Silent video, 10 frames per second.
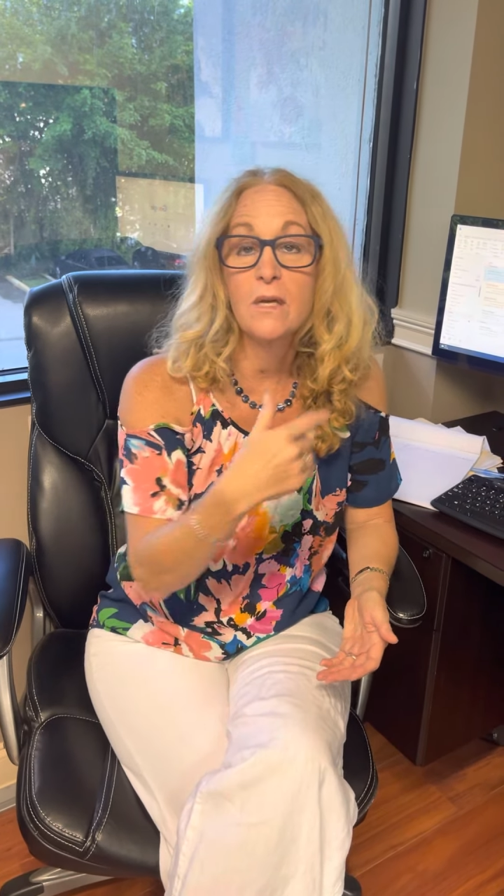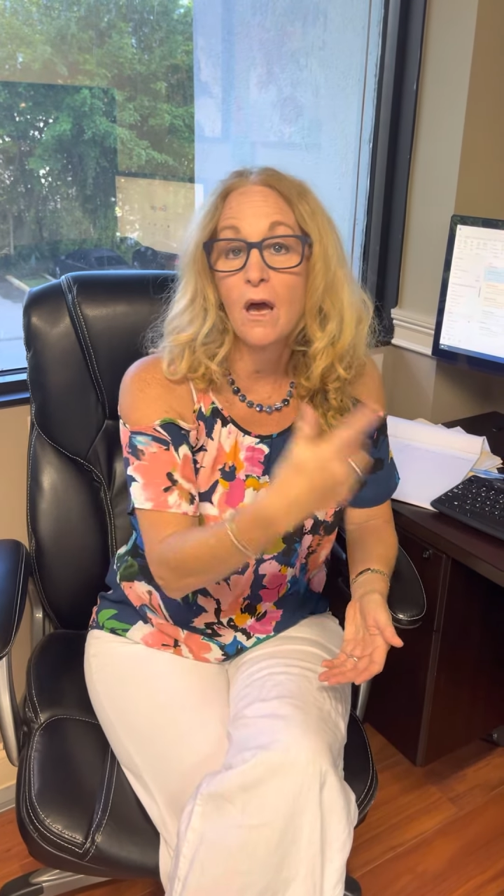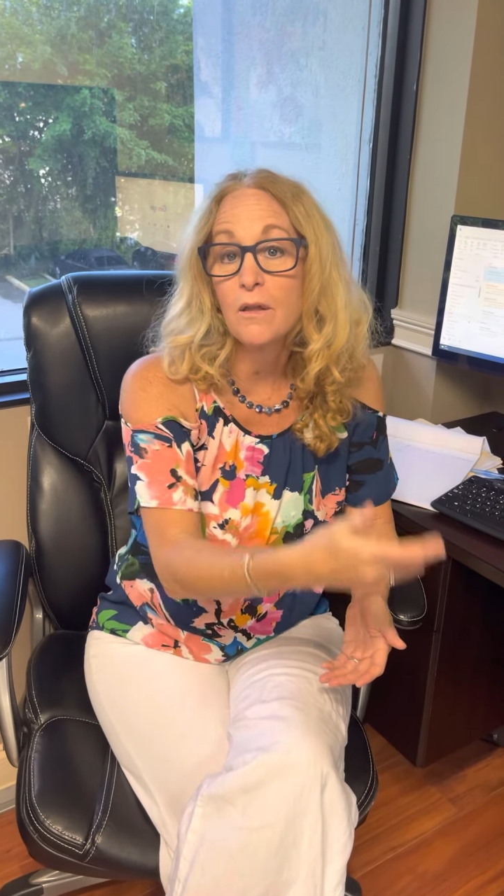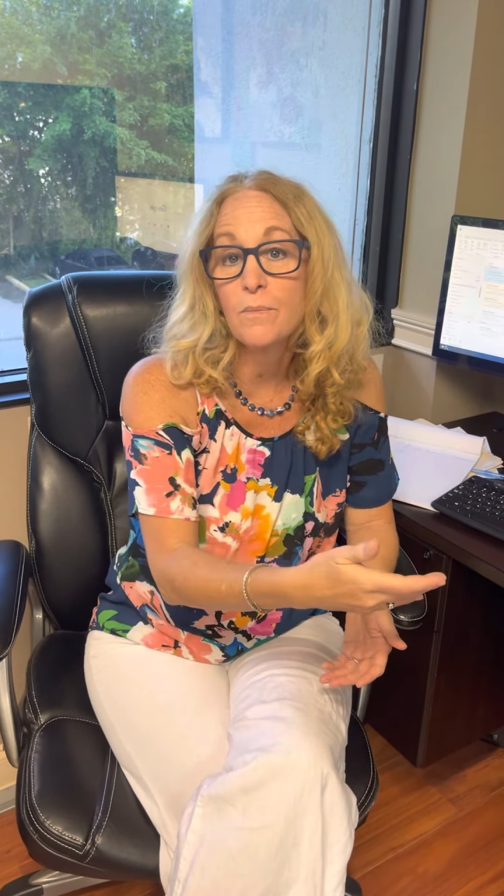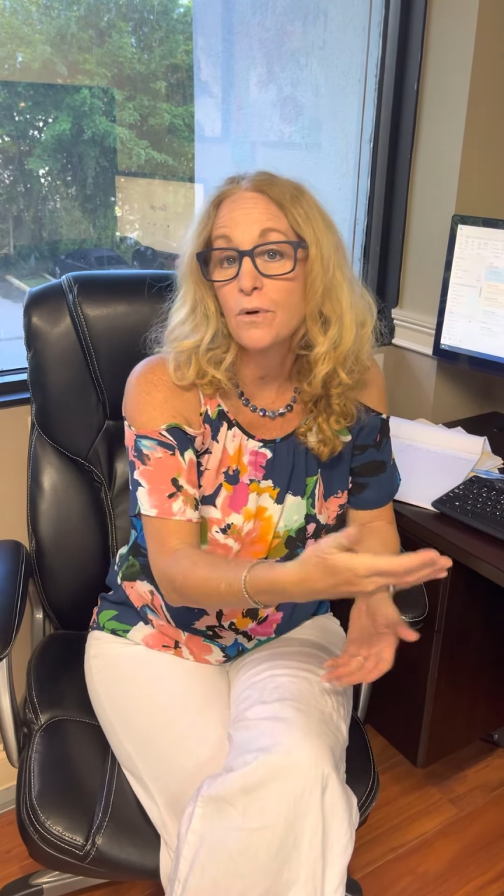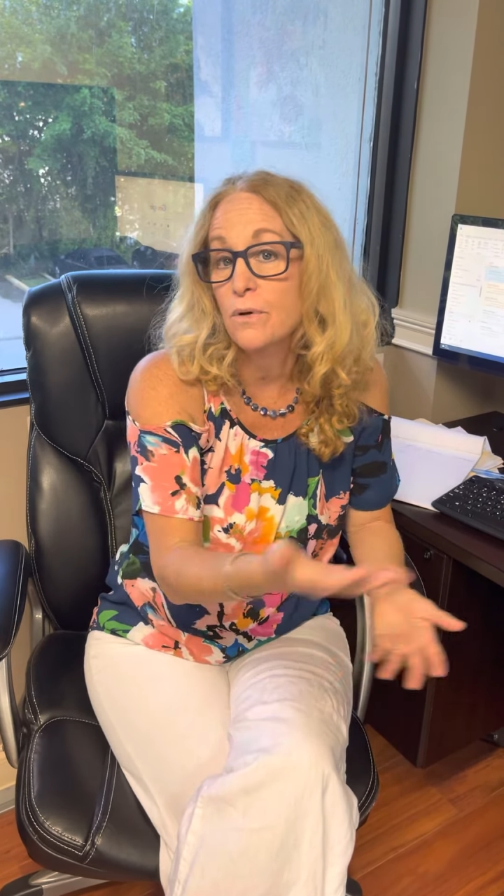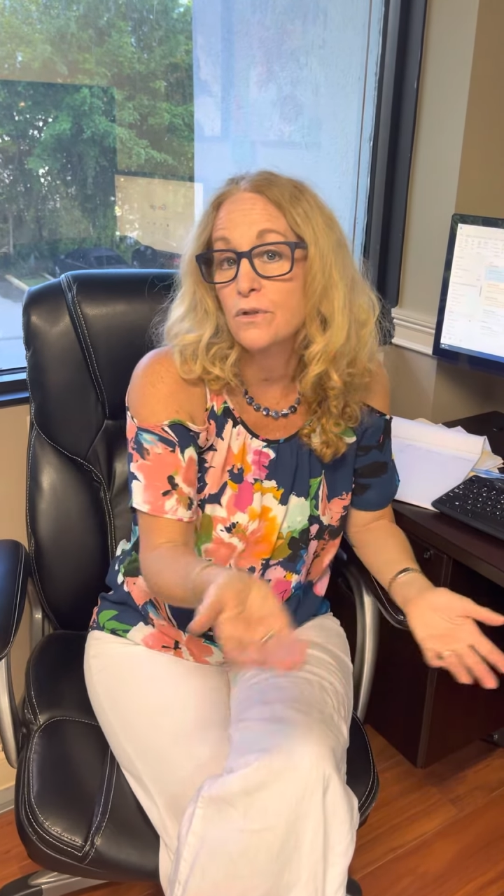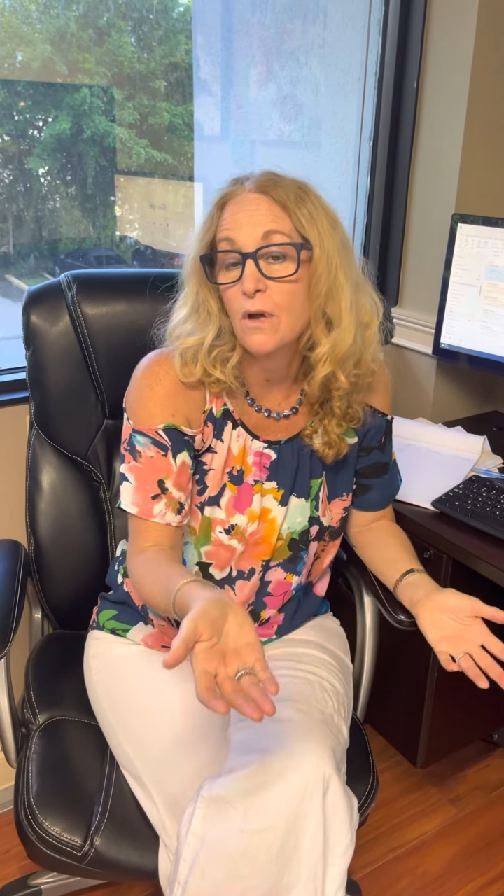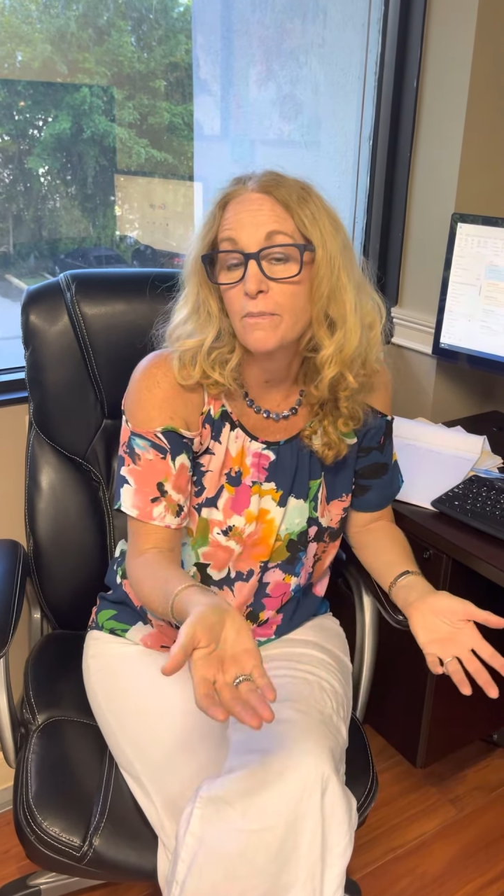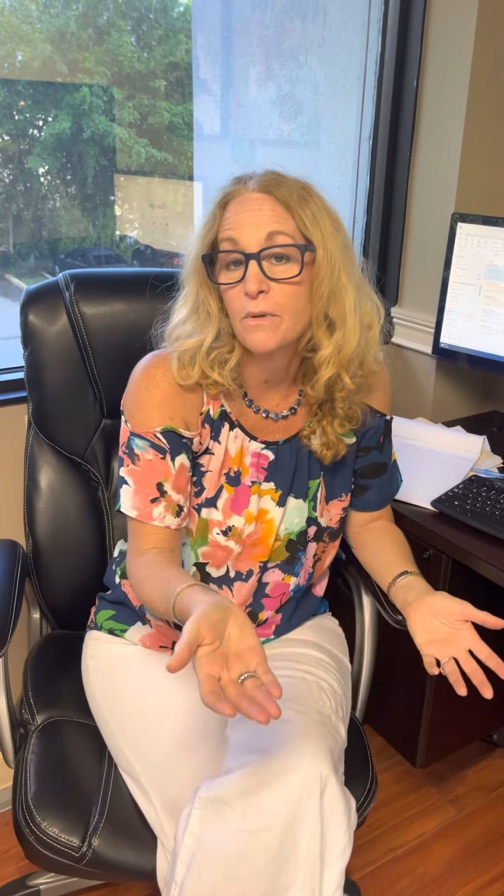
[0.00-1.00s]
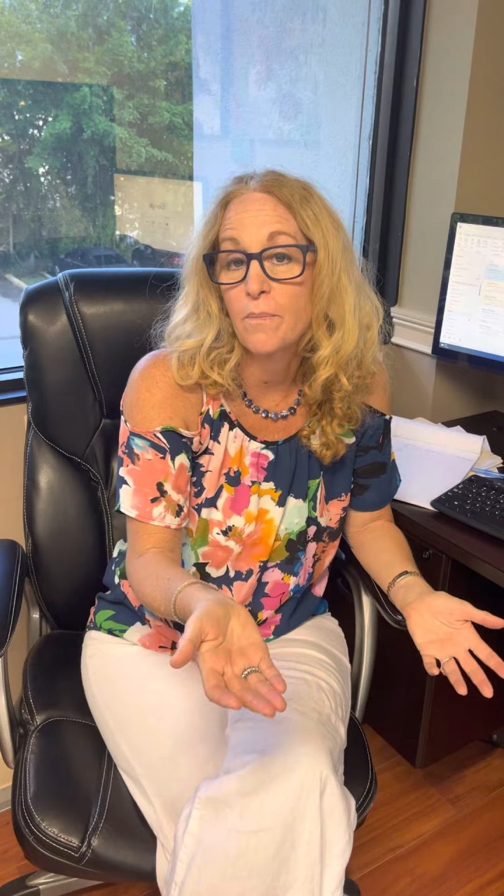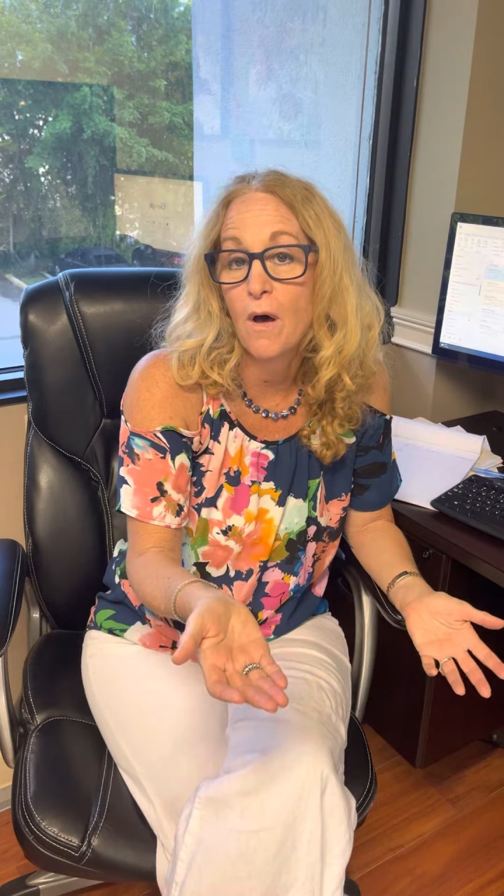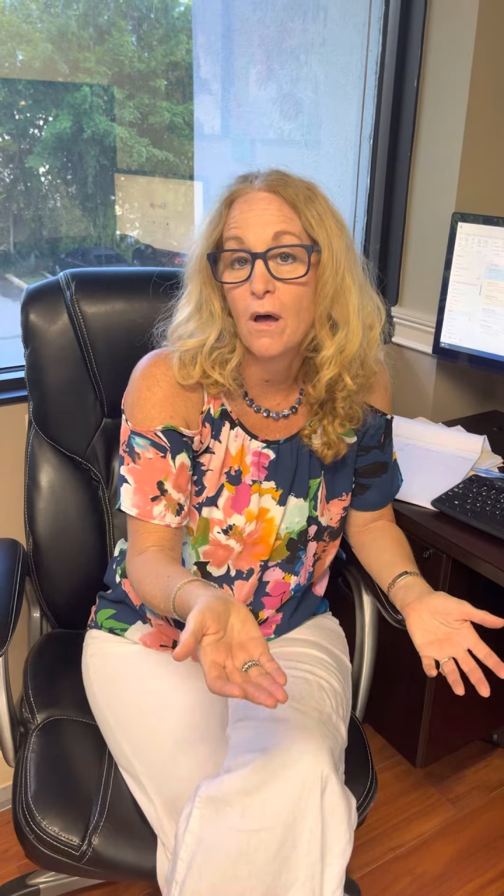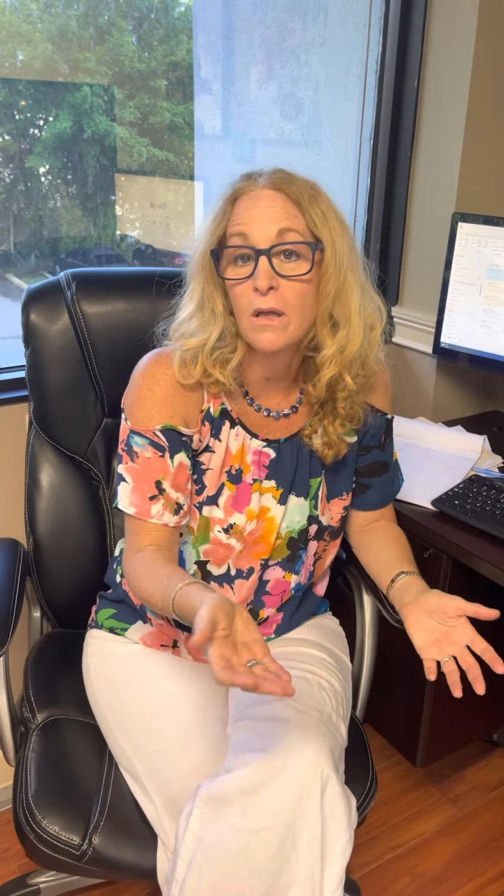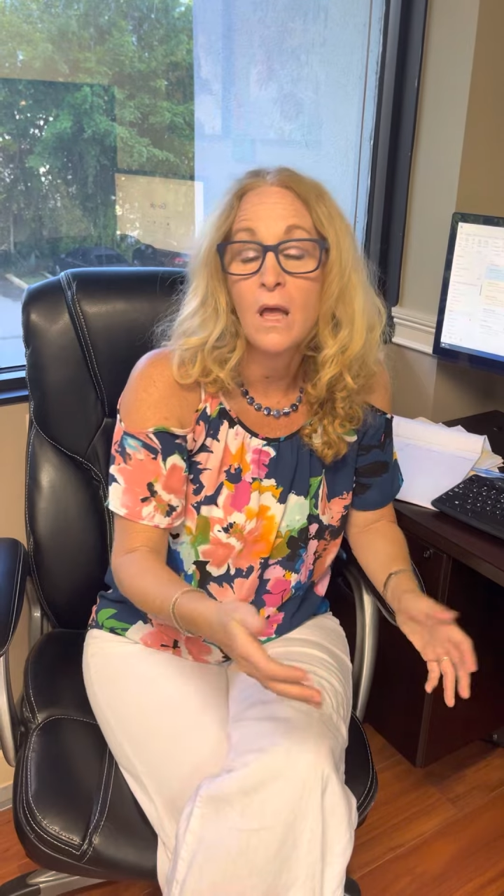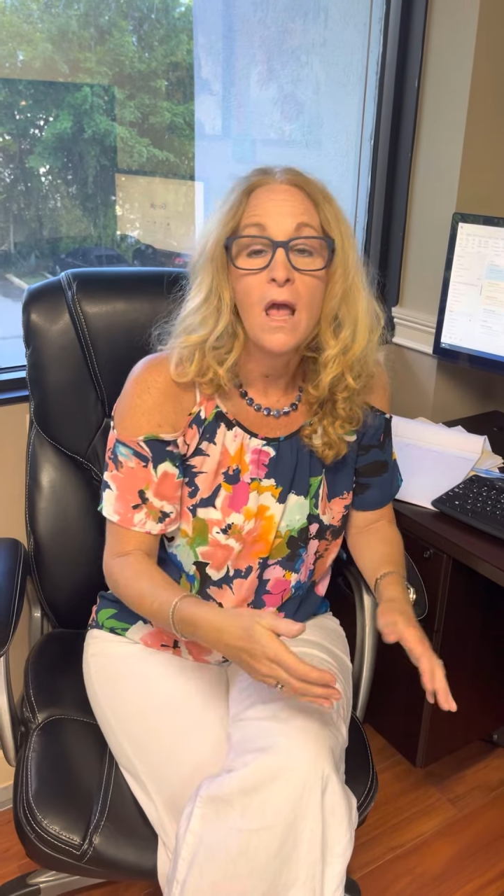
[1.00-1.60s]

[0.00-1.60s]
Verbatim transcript: the other broker dropped the ball